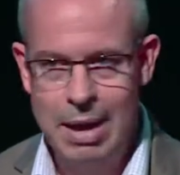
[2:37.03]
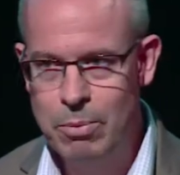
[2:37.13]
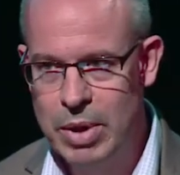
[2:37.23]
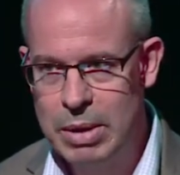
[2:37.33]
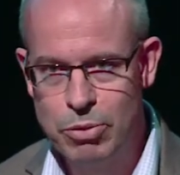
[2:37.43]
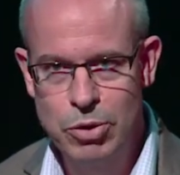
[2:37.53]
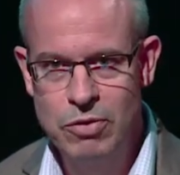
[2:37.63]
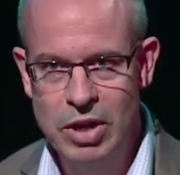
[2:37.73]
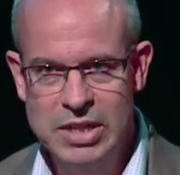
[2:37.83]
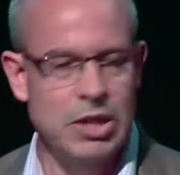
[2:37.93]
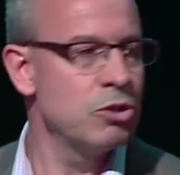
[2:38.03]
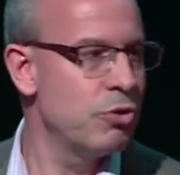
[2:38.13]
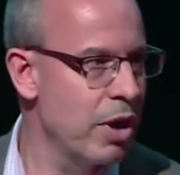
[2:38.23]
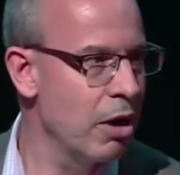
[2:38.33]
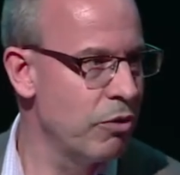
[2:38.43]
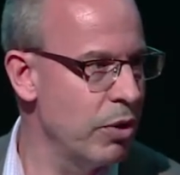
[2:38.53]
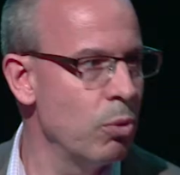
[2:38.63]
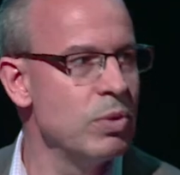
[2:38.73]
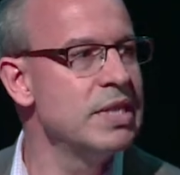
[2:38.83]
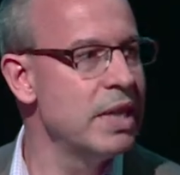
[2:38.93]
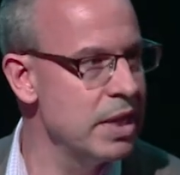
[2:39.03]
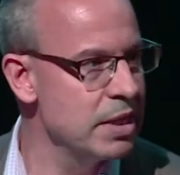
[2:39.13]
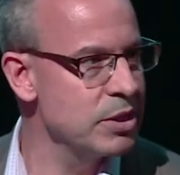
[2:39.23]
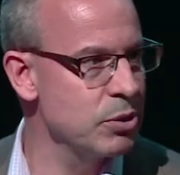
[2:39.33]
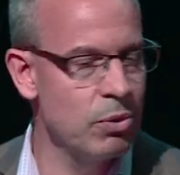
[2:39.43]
Can we improve our disaster recovery or resilience?